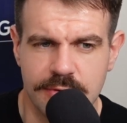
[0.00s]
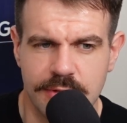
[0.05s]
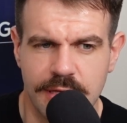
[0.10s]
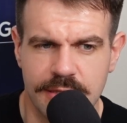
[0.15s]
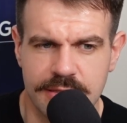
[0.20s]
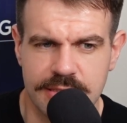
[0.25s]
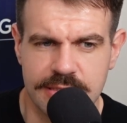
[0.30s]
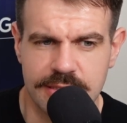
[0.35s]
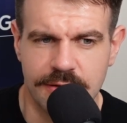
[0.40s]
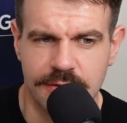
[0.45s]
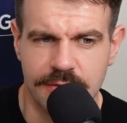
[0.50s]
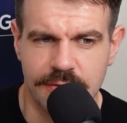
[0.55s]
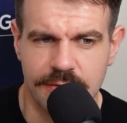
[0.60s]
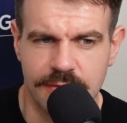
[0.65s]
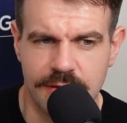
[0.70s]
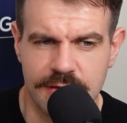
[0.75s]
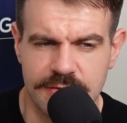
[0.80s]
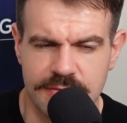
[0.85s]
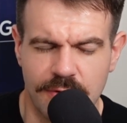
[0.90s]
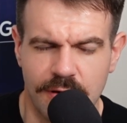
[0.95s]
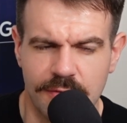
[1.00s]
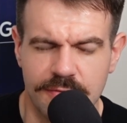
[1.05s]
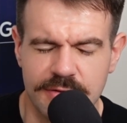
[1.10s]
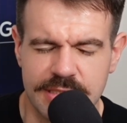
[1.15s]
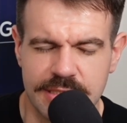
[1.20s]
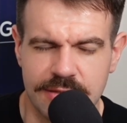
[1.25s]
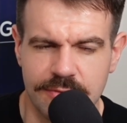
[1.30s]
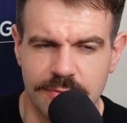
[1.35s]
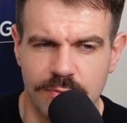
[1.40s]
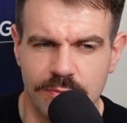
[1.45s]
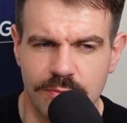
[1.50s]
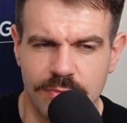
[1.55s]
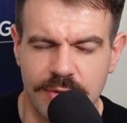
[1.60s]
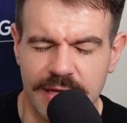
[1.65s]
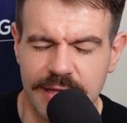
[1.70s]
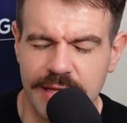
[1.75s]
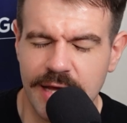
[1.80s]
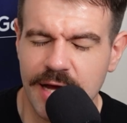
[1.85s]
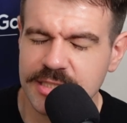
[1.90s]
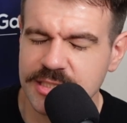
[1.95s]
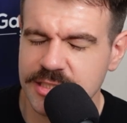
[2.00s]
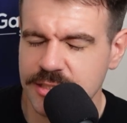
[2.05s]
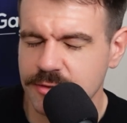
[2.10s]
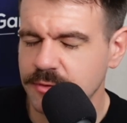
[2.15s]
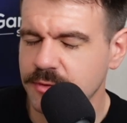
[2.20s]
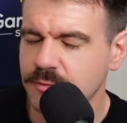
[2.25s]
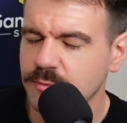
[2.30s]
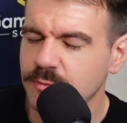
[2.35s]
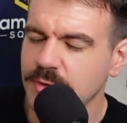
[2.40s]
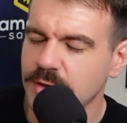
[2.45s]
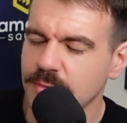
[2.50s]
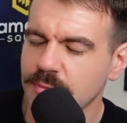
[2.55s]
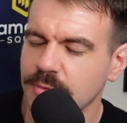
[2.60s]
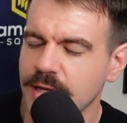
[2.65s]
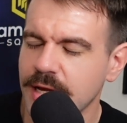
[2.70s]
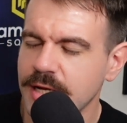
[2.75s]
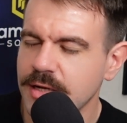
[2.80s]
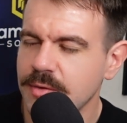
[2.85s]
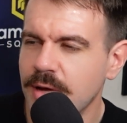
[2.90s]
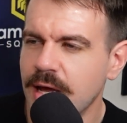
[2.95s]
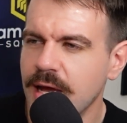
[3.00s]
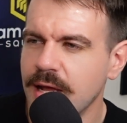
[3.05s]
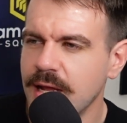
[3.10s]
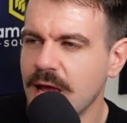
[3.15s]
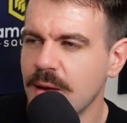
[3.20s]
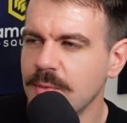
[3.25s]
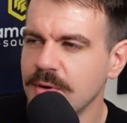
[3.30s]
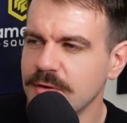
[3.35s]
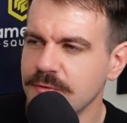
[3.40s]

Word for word: Like, so there's obviously like last year we complained about how many